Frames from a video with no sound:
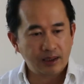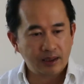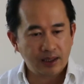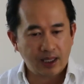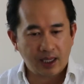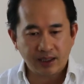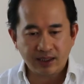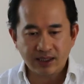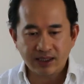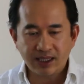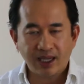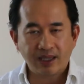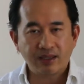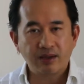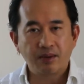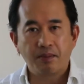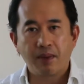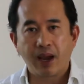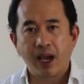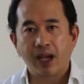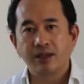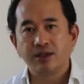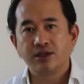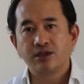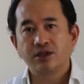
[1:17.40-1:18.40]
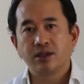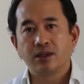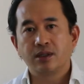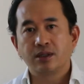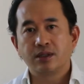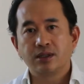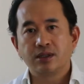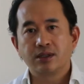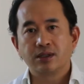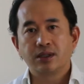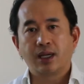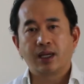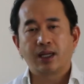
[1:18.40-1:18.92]
just like to mention
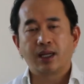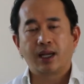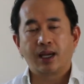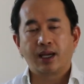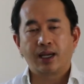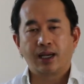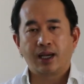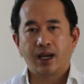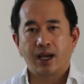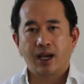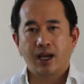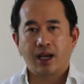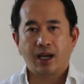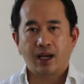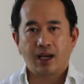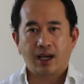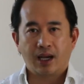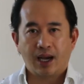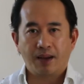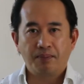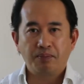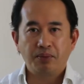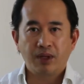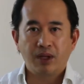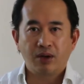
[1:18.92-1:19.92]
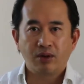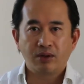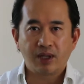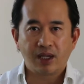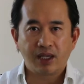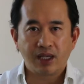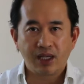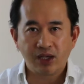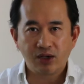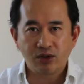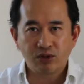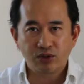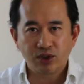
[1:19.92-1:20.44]
that I
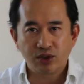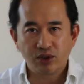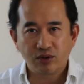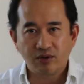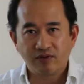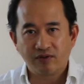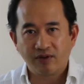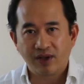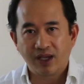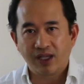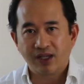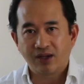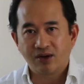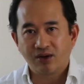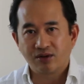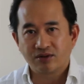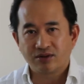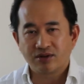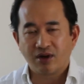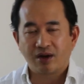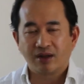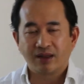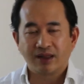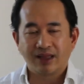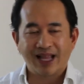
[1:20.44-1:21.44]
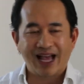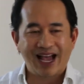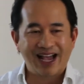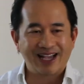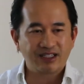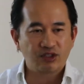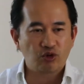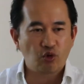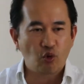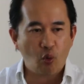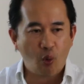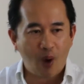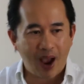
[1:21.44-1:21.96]
uploaded YouTube videos on
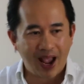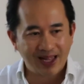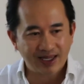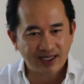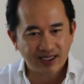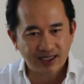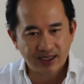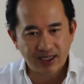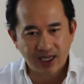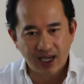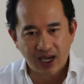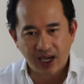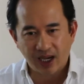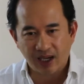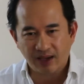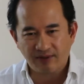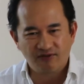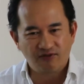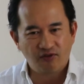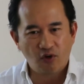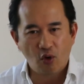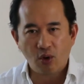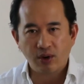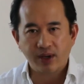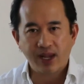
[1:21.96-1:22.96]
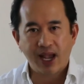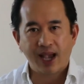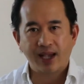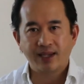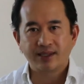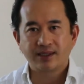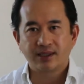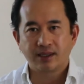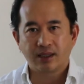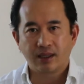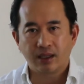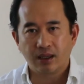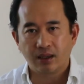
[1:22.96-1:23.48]
last Wednesday, 4
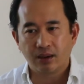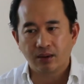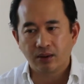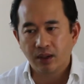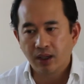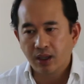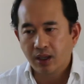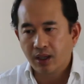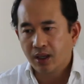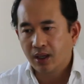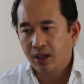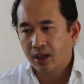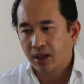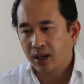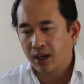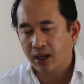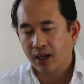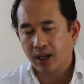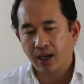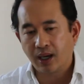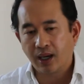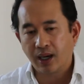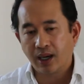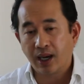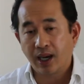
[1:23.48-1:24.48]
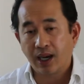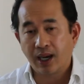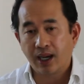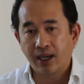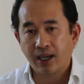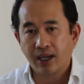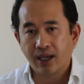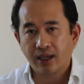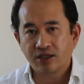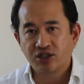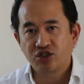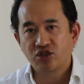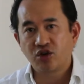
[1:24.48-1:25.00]
days ago.
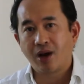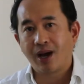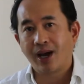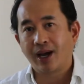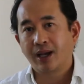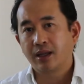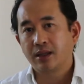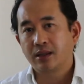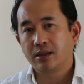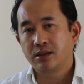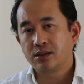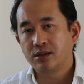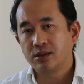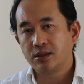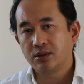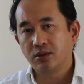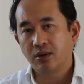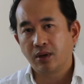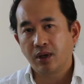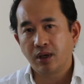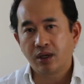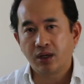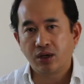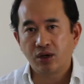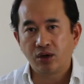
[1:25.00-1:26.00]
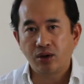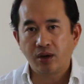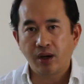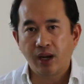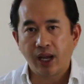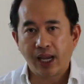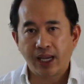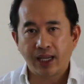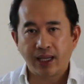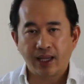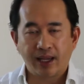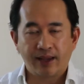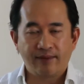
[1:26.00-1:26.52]
I tried to
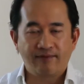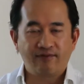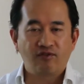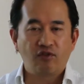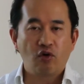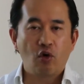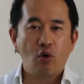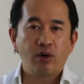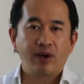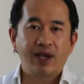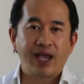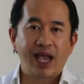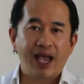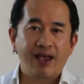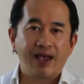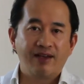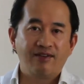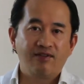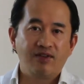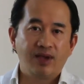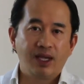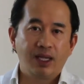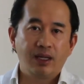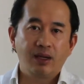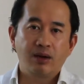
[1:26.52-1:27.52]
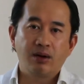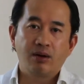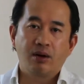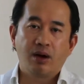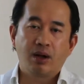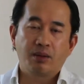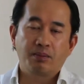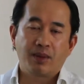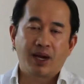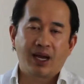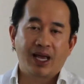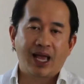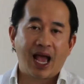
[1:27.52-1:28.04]
create a 4K video
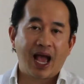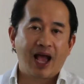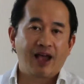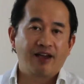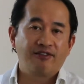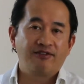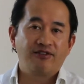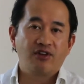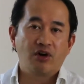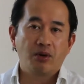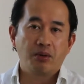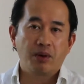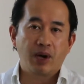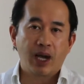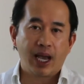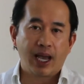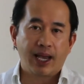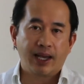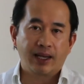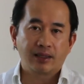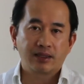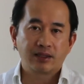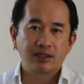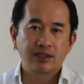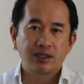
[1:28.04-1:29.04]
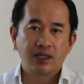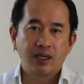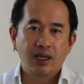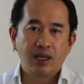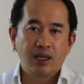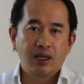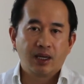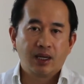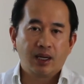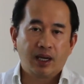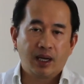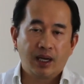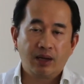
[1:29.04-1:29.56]
on my iPhone X.
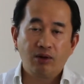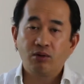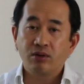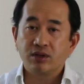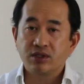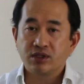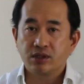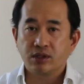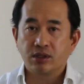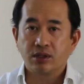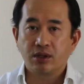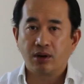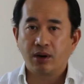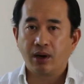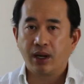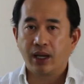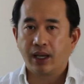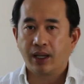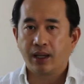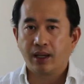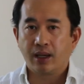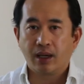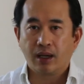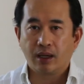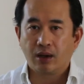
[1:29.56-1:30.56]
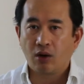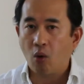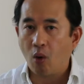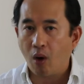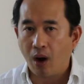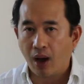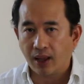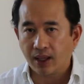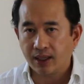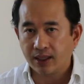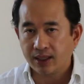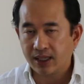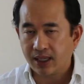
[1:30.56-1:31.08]
It was great
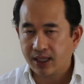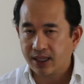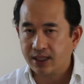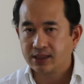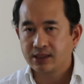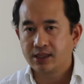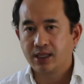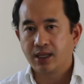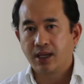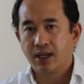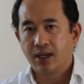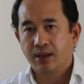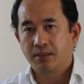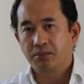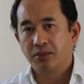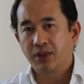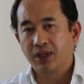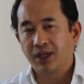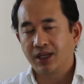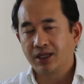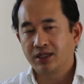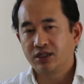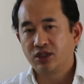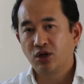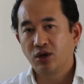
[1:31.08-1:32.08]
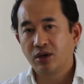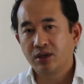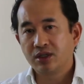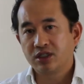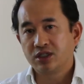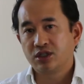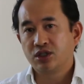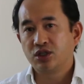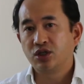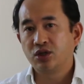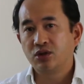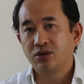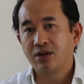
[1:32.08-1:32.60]
qualities, but it took
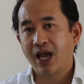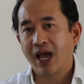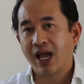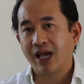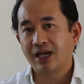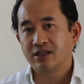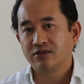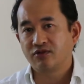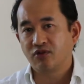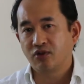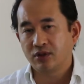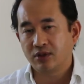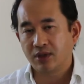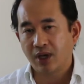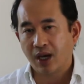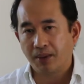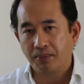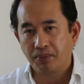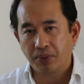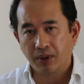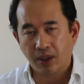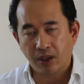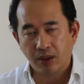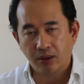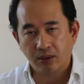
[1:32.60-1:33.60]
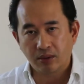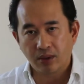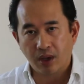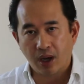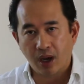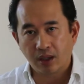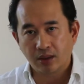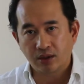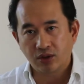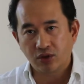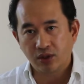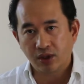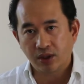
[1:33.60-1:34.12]
2 days for it to upload
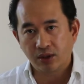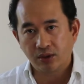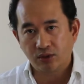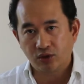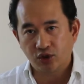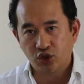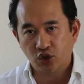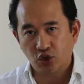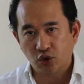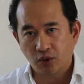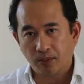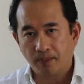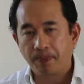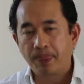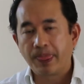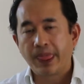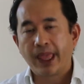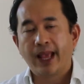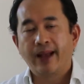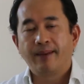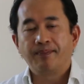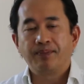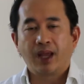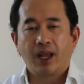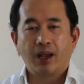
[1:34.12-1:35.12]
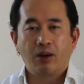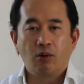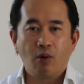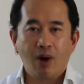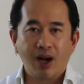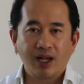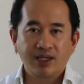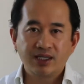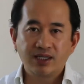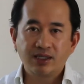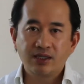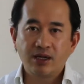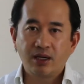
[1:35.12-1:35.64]
onto YouTube. And
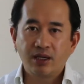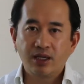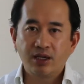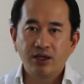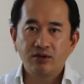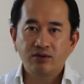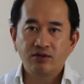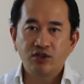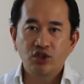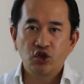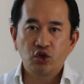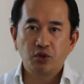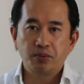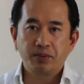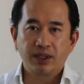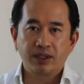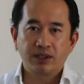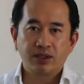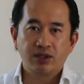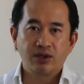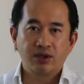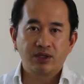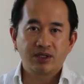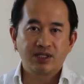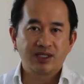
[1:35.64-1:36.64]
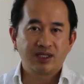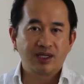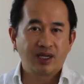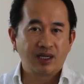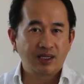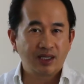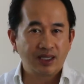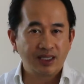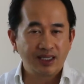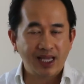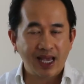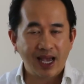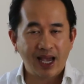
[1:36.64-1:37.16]
once it's on YouTube, it took
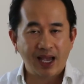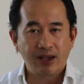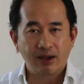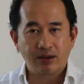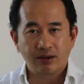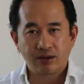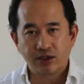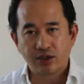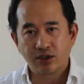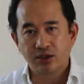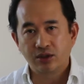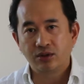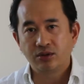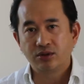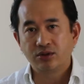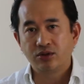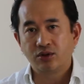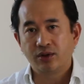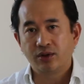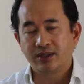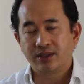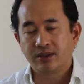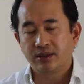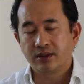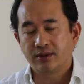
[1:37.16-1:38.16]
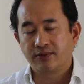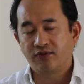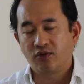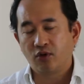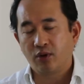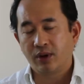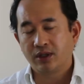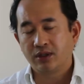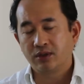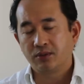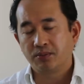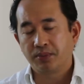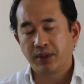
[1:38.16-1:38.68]
another day or two for
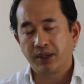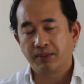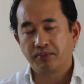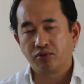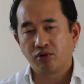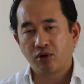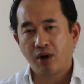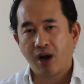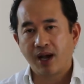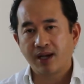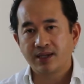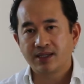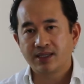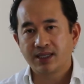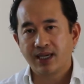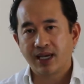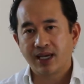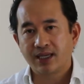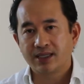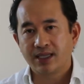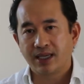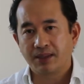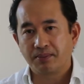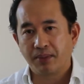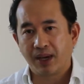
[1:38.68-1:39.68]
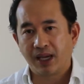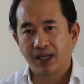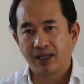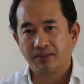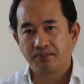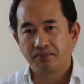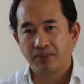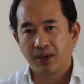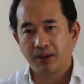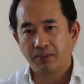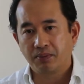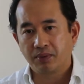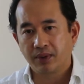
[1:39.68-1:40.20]
it to be processed and made
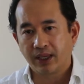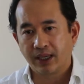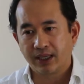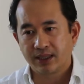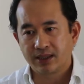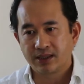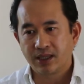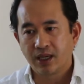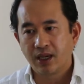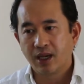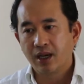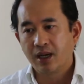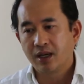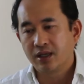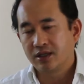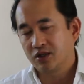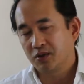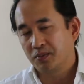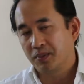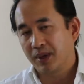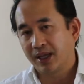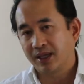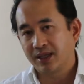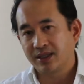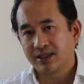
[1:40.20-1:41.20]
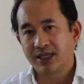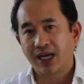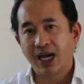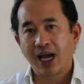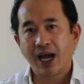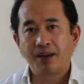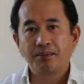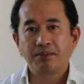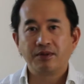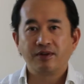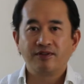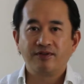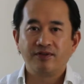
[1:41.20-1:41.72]
it public. So by the
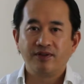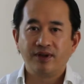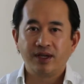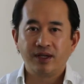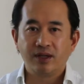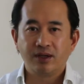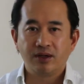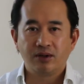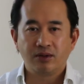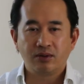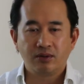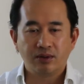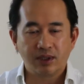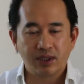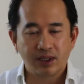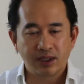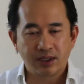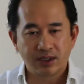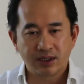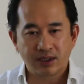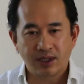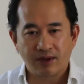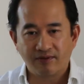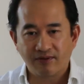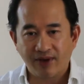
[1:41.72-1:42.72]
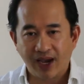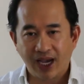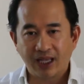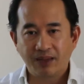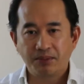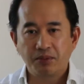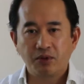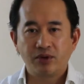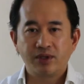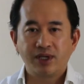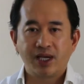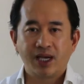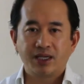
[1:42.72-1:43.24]
time the video was
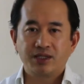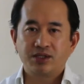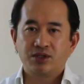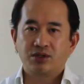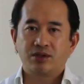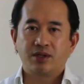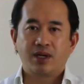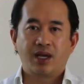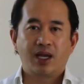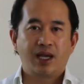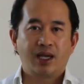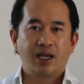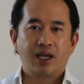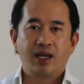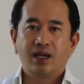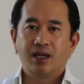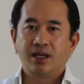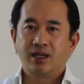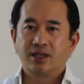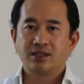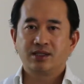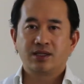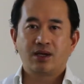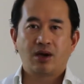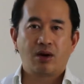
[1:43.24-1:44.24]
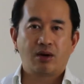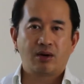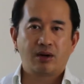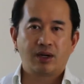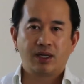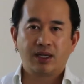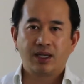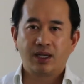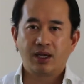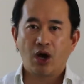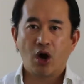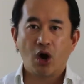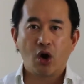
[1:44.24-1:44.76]
available yesterday, it's
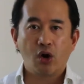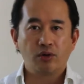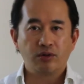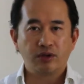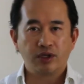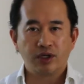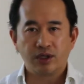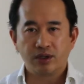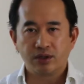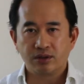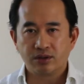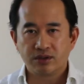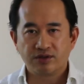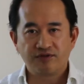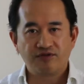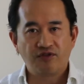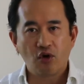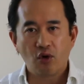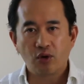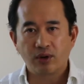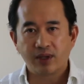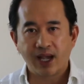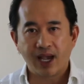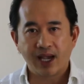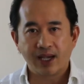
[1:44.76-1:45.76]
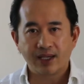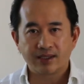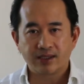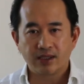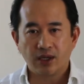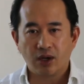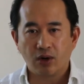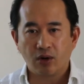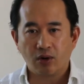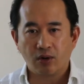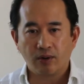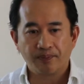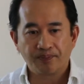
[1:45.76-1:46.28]
already old news, 4 days
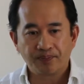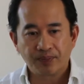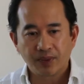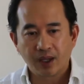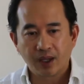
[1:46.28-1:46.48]
old.